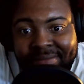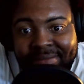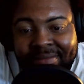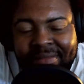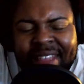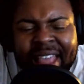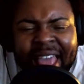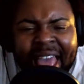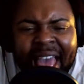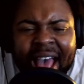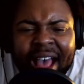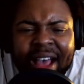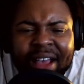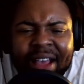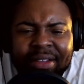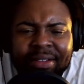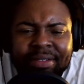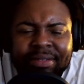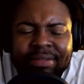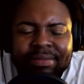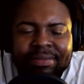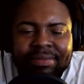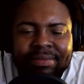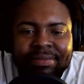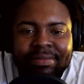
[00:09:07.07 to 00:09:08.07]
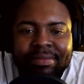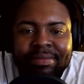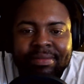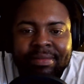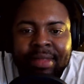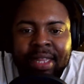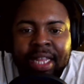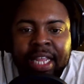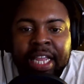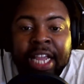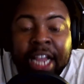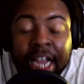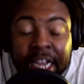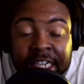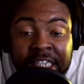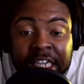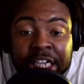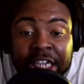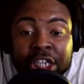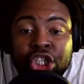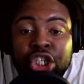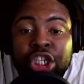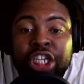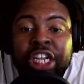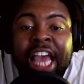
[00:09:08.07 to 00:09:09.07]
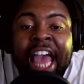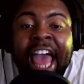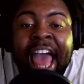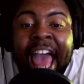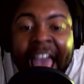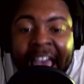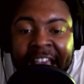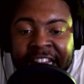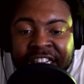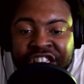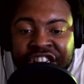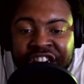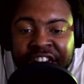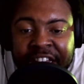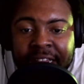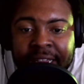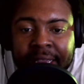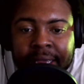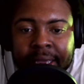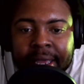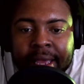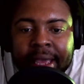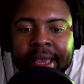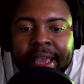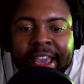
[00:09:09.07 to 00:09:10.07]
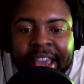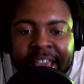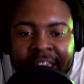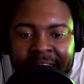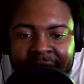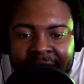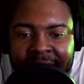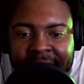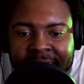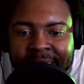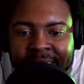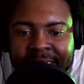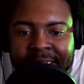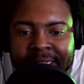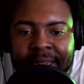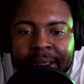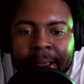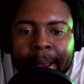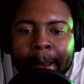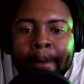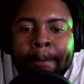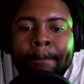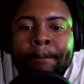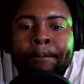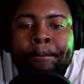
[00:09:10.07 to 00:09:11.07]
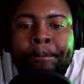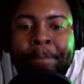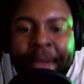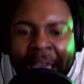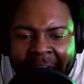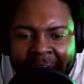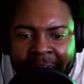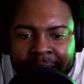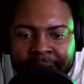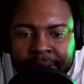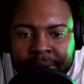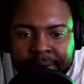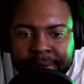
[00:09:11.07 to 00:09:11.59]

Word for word: Yeah. Because he's hedging his bet.